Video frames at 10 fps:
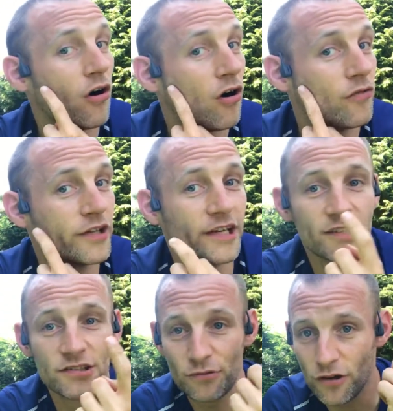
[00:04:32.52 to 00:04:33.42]
on the
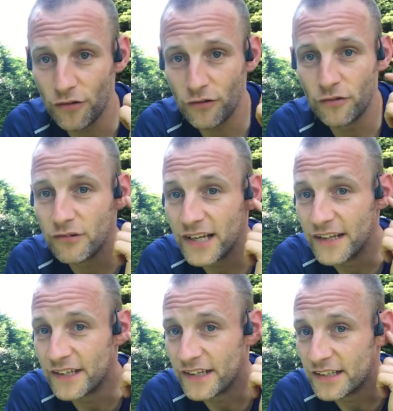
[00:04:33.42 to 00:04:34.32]
ears rather than
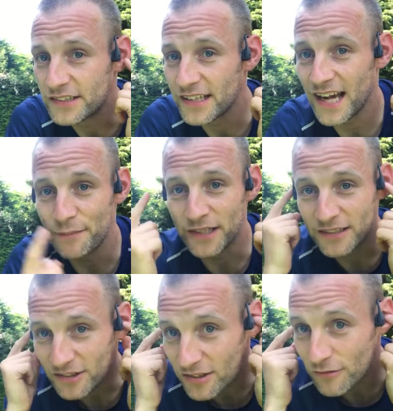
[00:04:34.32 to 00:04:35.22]
in the ears, and that
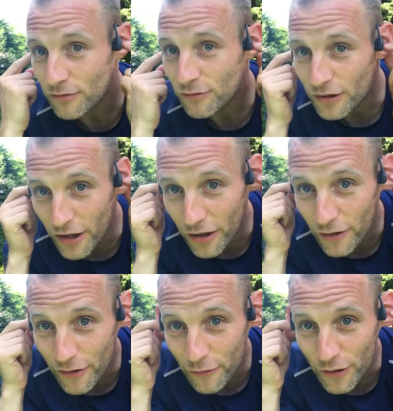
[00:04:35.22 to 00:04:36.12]
means
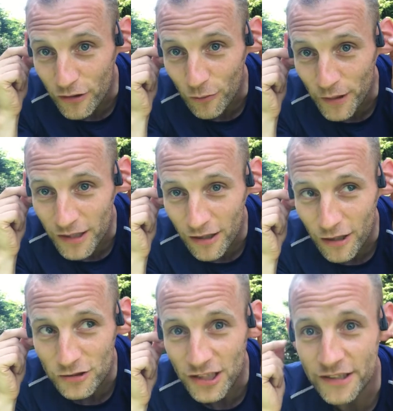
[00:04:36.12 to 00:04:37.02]
when you've got big lug
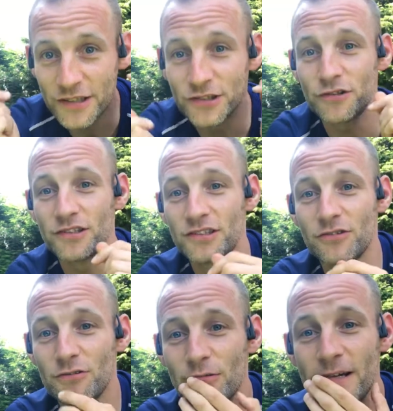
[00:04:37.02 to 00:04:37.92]
holes like this, you can
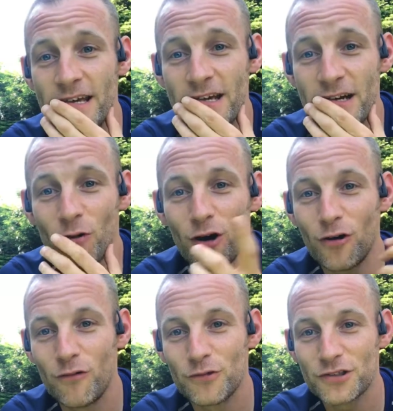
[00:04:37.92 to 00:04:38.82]
still hear quite a
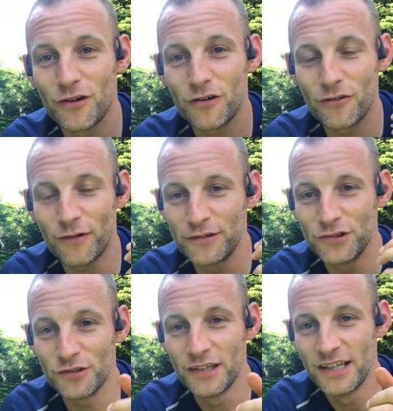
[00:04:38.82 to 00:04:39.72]
lot of what's going on around
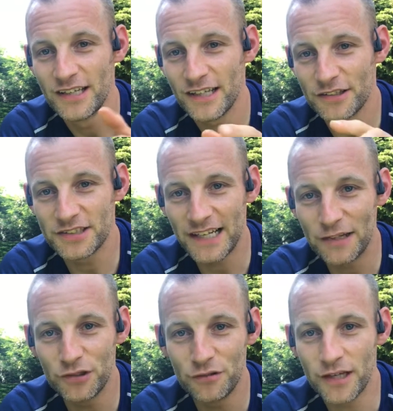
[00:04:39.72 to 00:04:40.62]
you. Now the
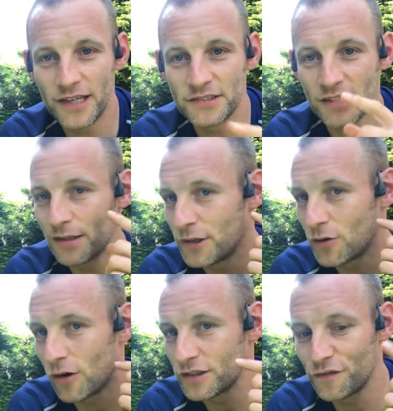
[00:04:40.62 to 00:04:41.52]
sound that you get isn't going to be
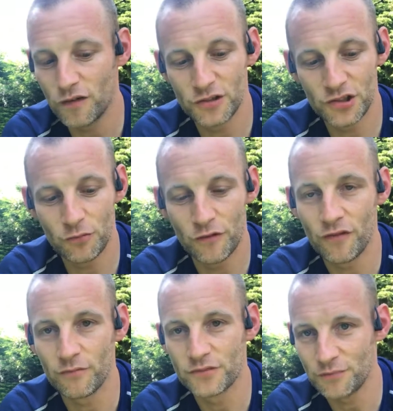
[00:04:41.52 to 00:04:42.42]
quite as full as you would
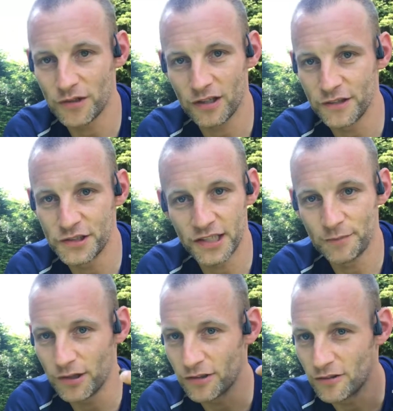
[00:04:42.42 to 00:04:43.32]
from something like the
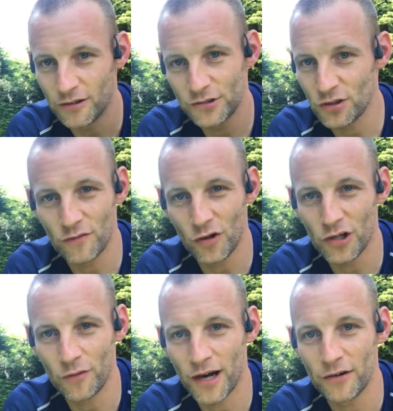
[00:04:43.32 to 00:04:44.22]
Jaybird that sort of lock
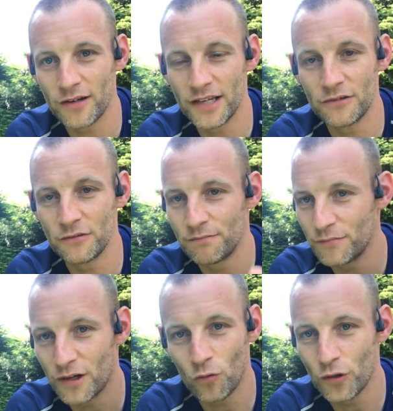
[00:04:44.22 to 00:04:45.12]
you out and let you,
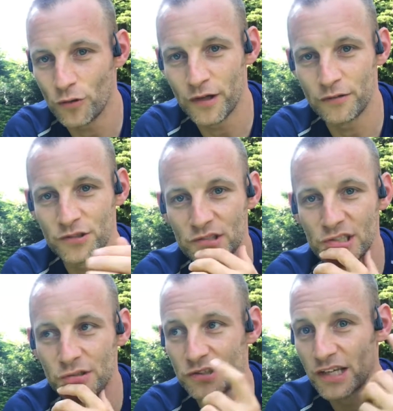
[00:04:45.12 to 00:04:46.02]
all you hear is your
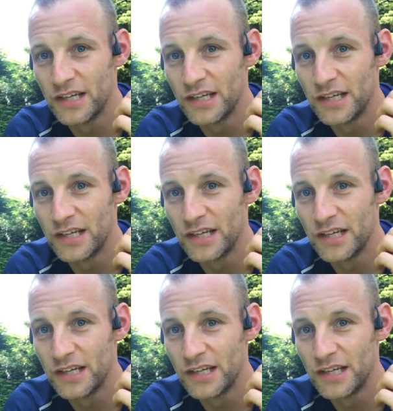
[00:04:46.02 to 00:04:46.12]
tunes.